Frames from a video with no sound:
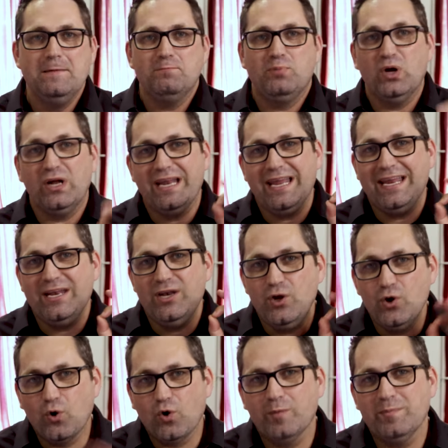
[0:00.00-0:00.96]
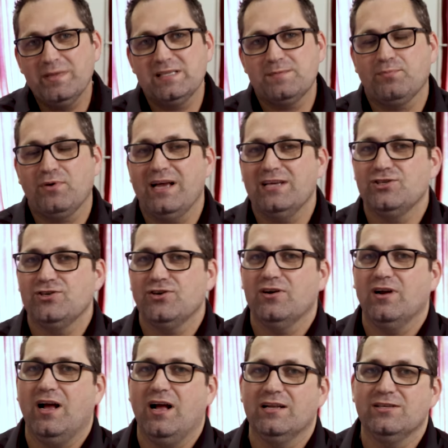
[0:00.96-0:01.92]
put enormous
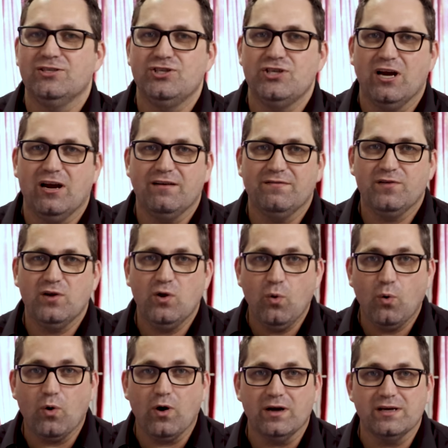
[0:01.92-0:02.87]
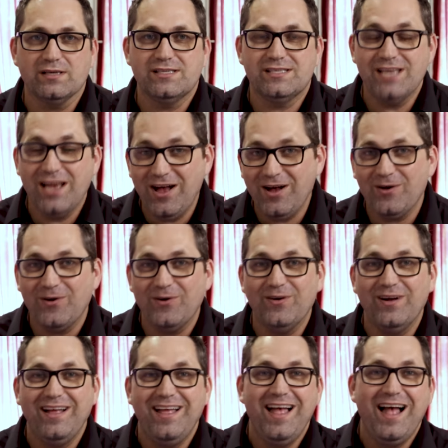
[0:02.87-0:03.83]
pressure on Sheriff Gore.
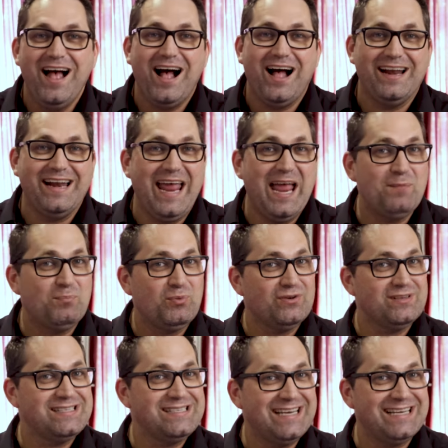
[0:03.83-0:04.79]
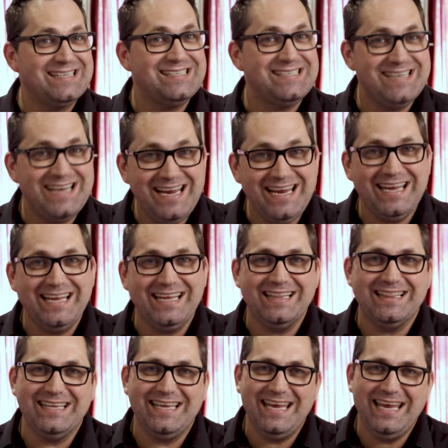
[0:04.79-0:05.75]
So on April
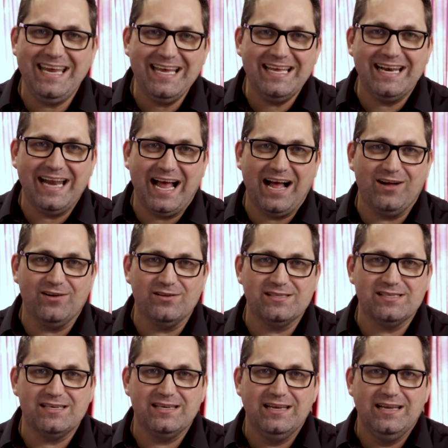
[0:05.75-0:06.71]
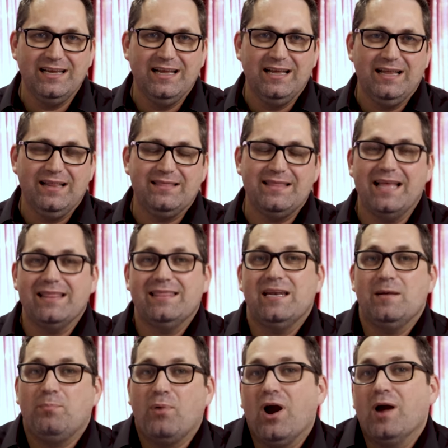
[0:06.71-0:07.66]
sixteenth, he announced that the
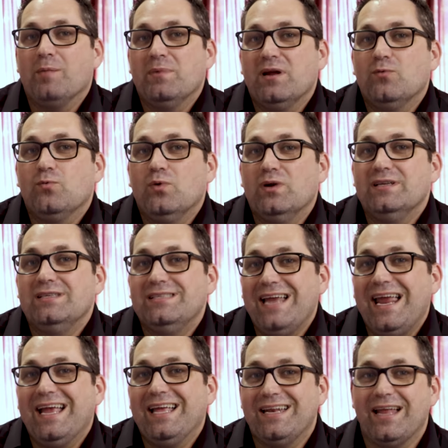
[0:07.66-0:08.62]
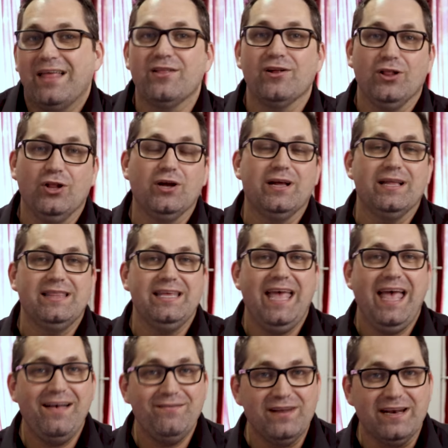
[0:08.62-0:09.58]
department would take another look at
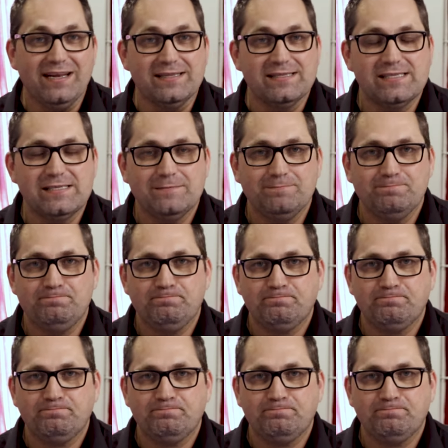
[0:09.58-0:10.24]
the evidence.